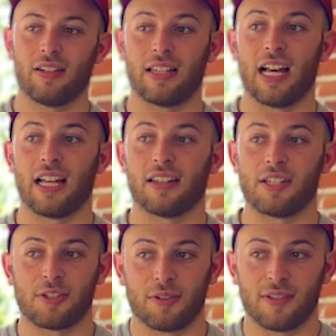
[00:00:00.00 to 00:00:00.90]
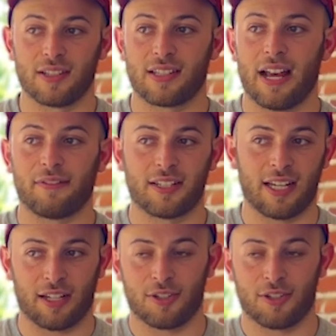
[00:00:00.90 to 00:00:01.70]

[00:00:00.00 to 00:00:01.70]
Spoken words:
that the students have to take